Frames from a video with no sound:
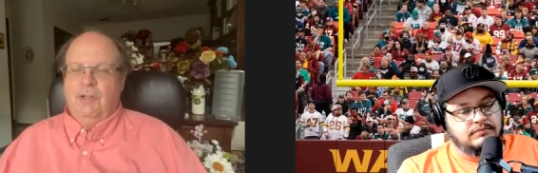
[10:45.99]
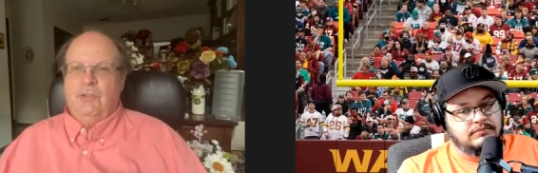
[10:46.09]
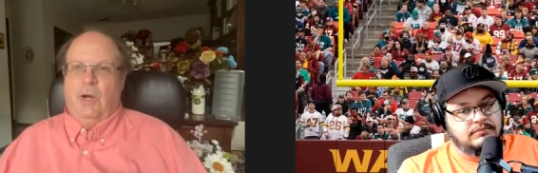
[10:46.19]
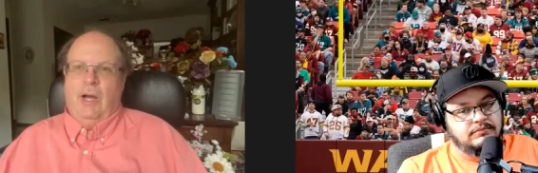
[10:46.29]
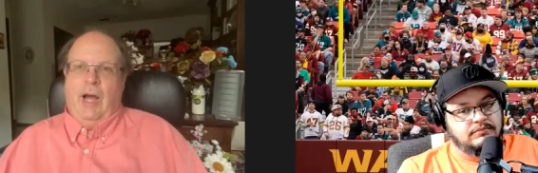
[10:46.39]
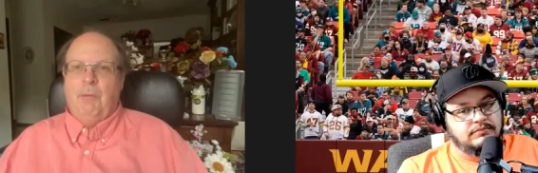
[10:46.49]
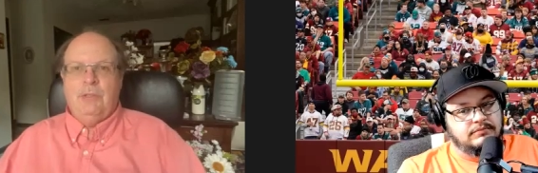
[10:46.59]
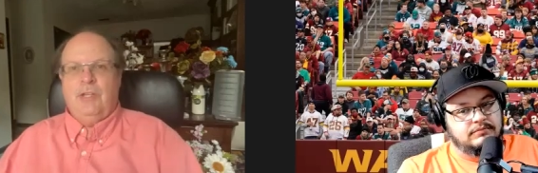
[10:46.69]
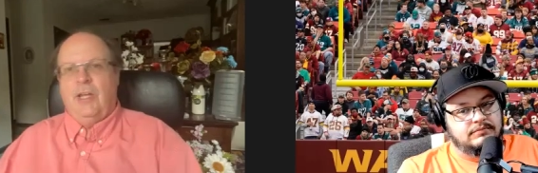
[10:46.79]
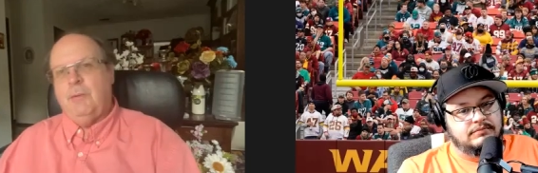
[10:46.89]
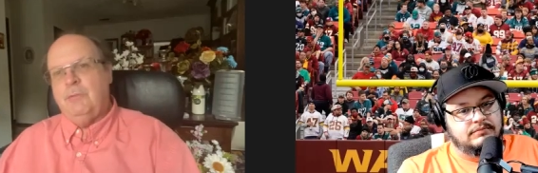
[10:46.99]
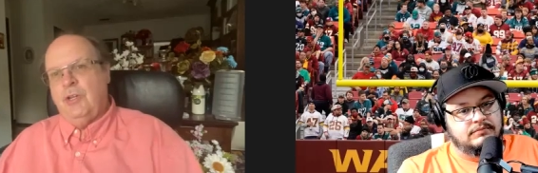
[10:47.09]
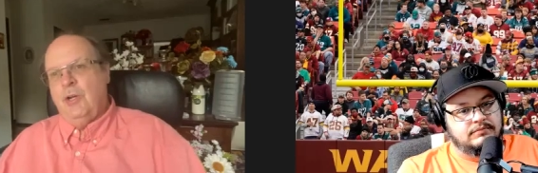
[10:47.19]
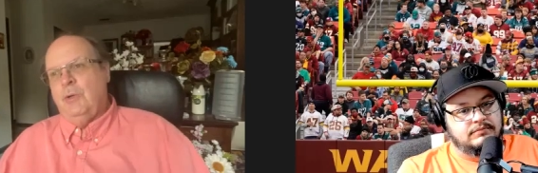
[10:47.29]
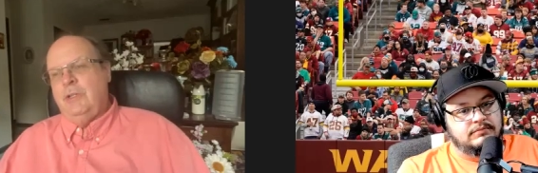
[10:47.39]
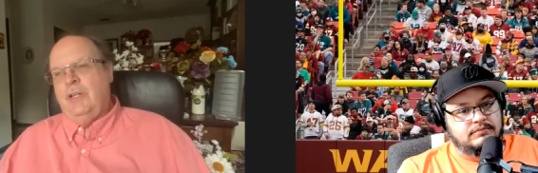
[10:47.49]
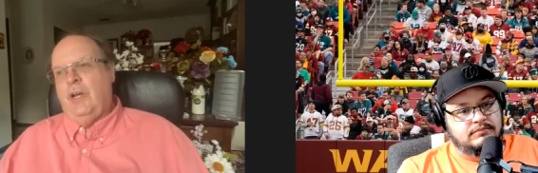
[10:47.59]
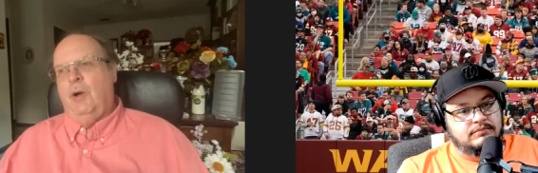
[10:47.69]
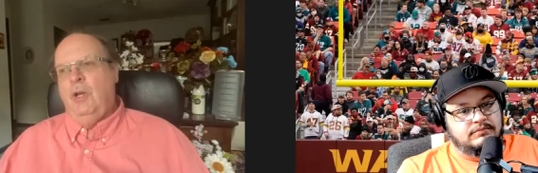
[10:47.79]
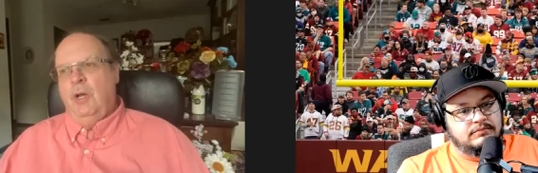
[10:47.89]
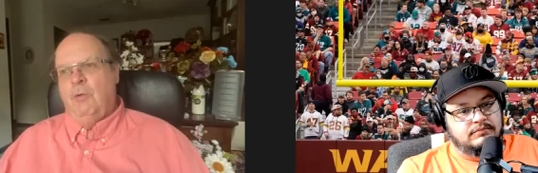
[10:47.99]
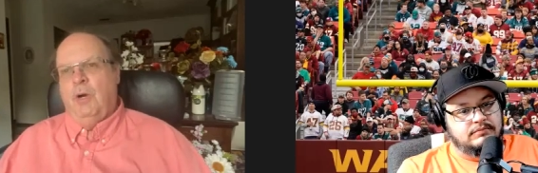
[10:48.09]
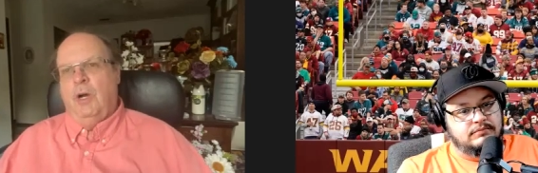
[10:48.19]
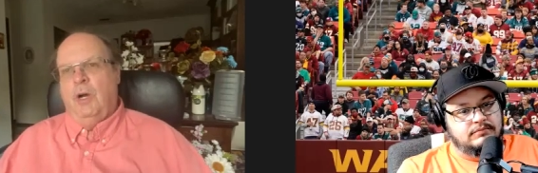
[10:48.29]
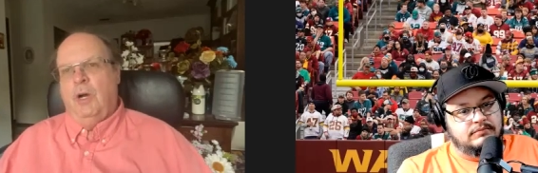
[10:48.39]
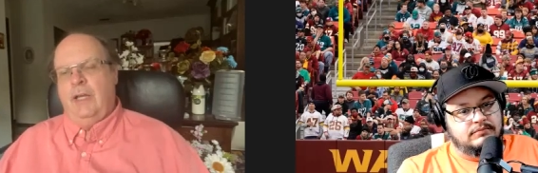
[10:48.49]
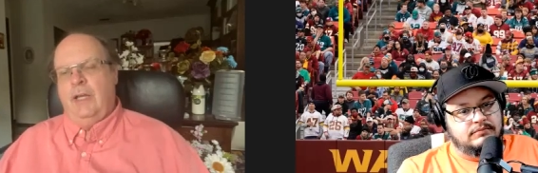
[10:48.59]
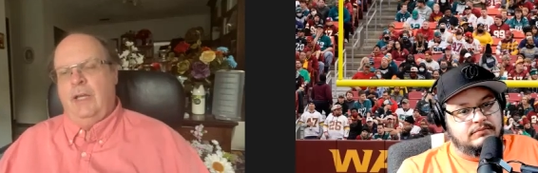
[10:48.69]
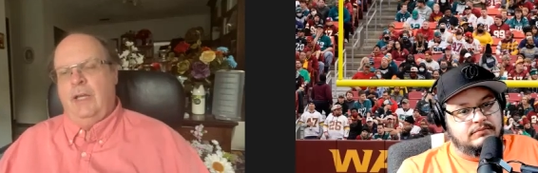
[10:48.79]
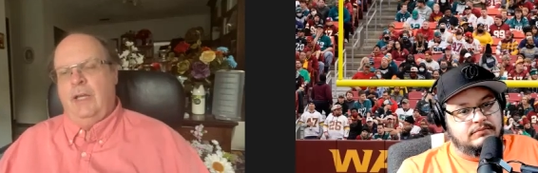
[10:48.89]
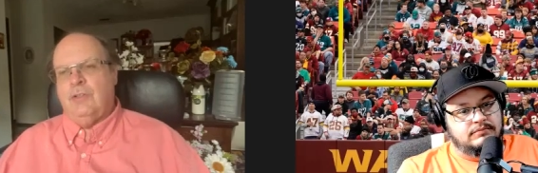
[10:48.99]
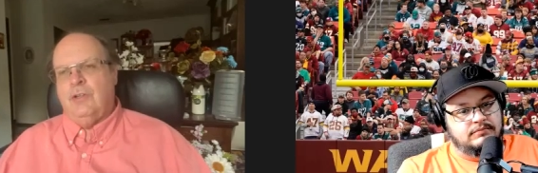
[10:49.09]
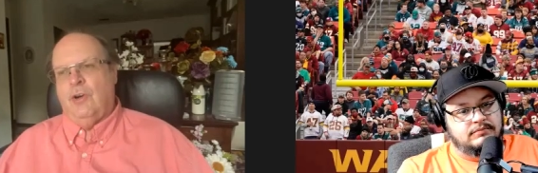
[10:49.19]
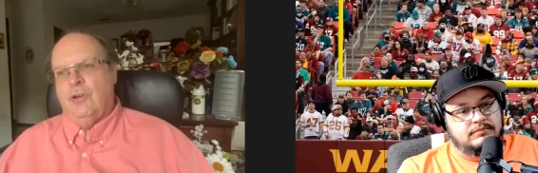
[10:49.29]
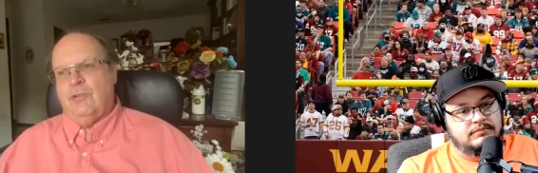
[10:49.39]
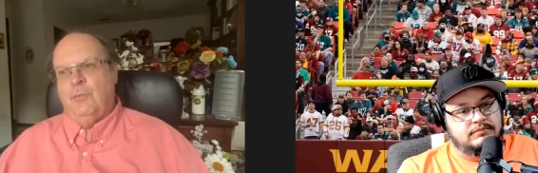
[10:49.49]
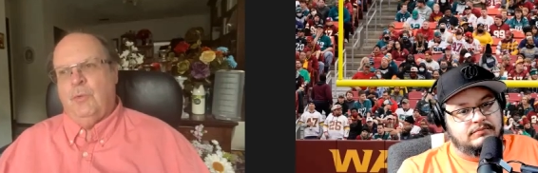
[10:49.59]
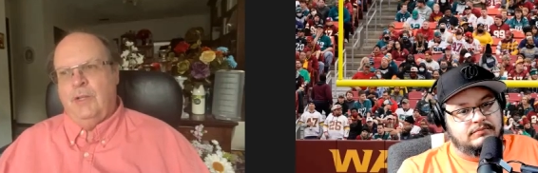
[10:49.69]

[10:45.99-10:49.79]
Speaker 1: So I, I would take him too. And they go, well, they had to talk to Carson